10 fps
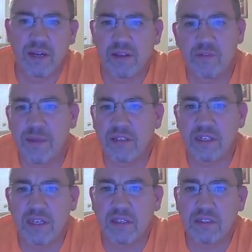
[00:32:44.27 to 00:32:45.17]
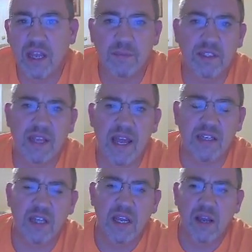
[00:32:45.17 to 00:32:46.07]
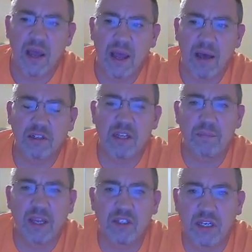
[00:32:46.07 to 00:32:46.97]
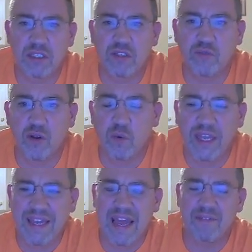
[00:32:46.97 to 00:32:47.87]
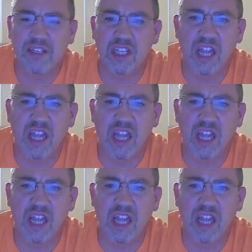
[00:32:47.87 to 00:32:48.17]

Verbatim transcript: doesn't even make sense. And besides, how does that make Jesus feel when he gave his